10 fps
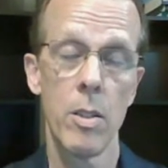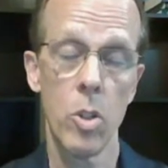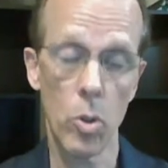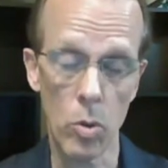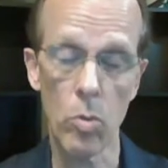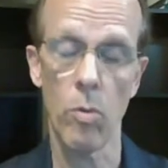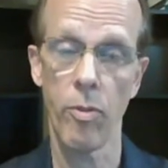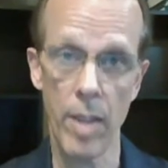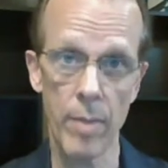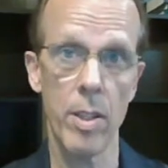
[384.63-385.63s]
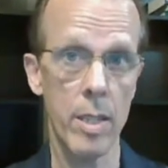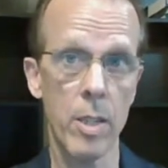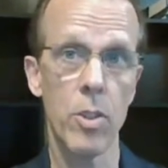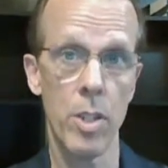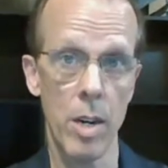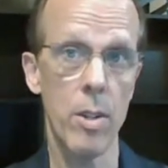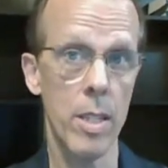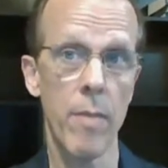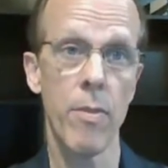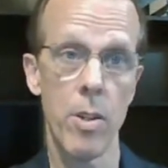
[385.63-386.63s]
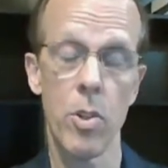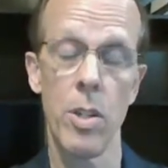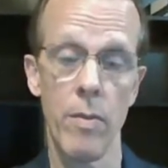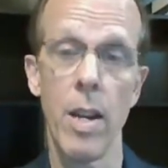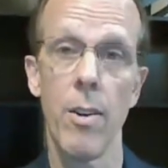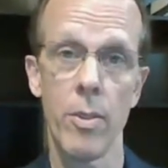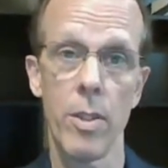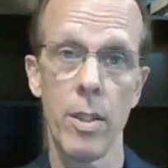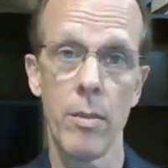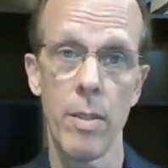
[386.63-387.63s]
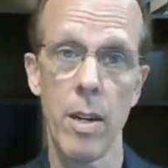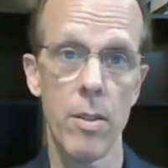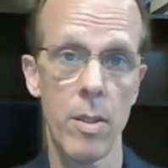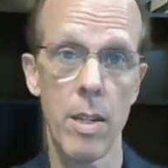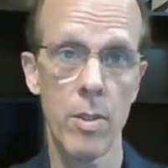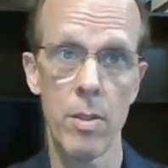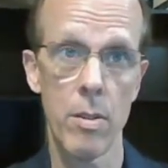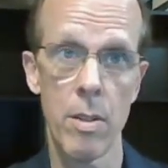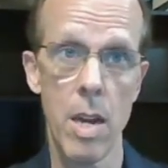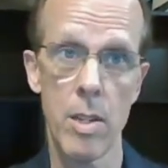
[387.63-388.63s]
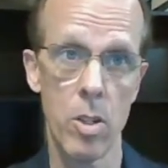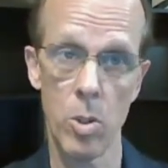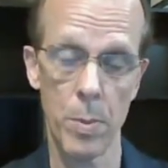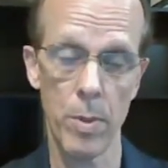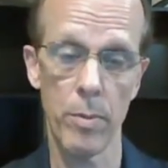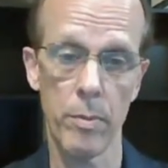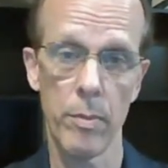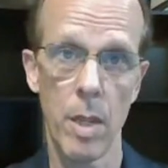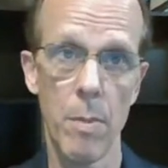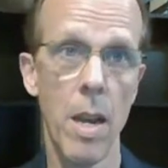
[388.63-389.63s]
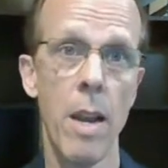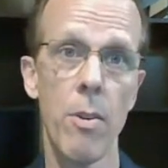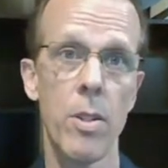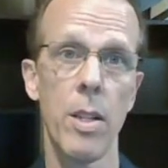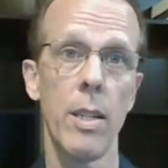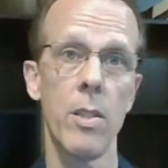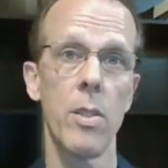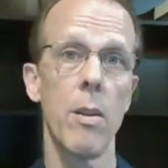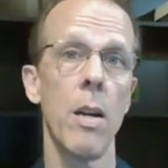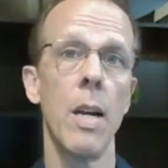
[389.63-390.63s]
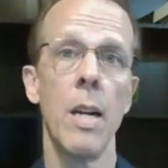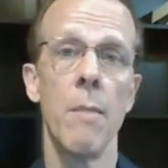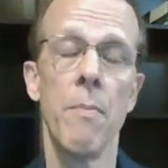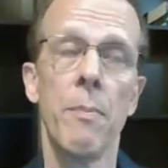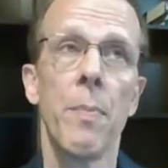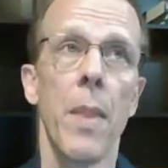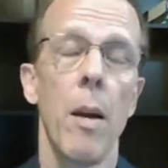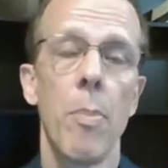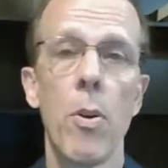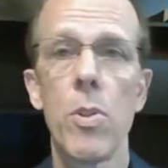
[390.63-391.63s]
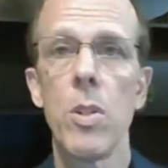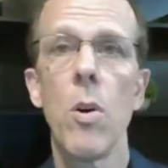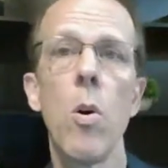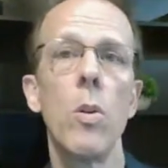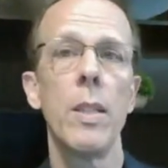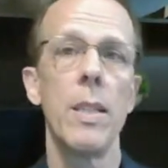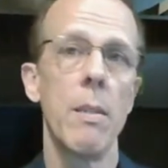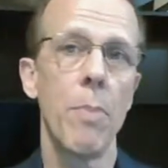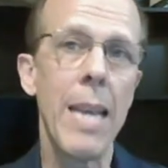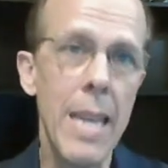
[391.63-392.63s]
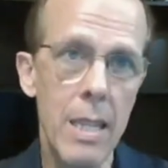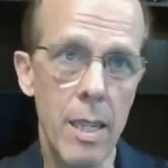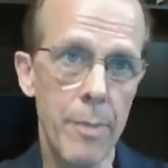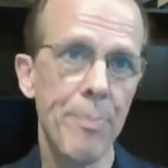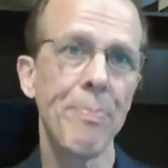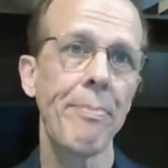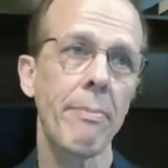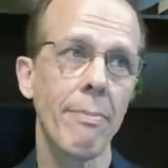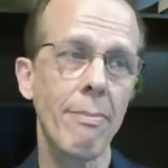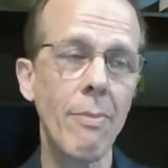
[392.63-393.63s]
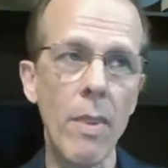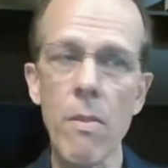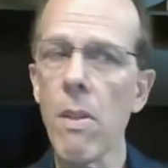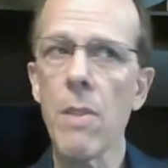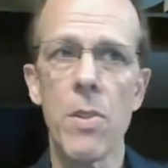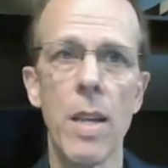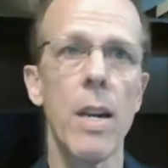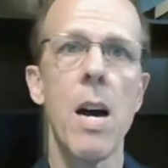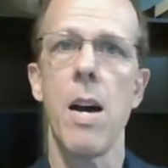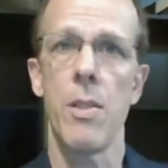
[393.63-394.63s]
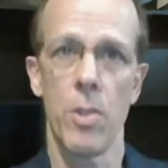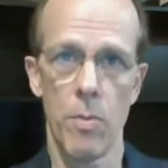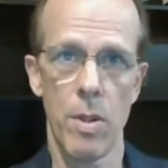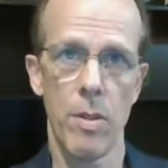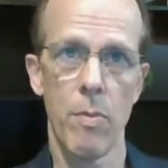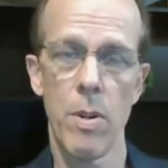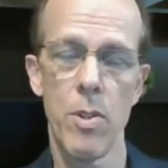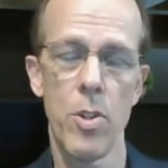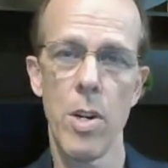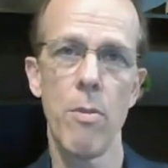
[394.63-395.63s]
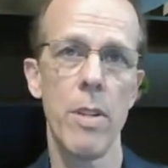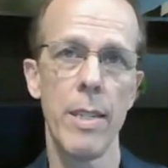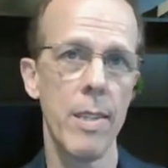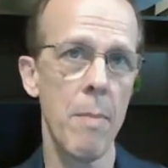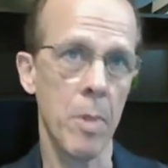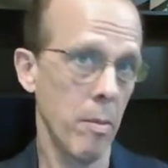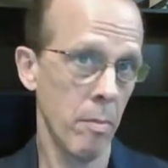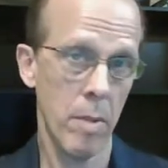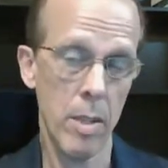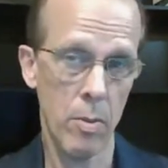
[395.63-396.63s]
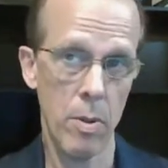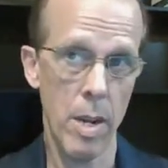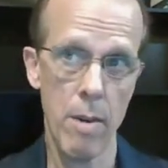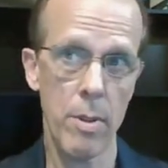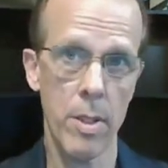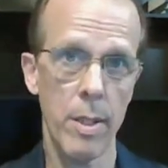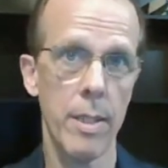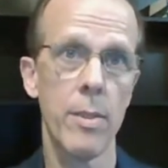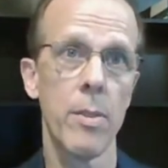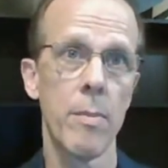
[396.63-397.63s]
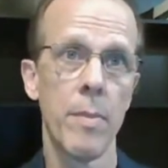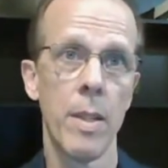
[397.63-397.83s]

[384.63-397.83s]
do fit the dictionary definition of a heretic. That's not in dispute. I mean, a heretic is a person holding an opinion that's at odds with what is generally accepted. That's what a heretic is.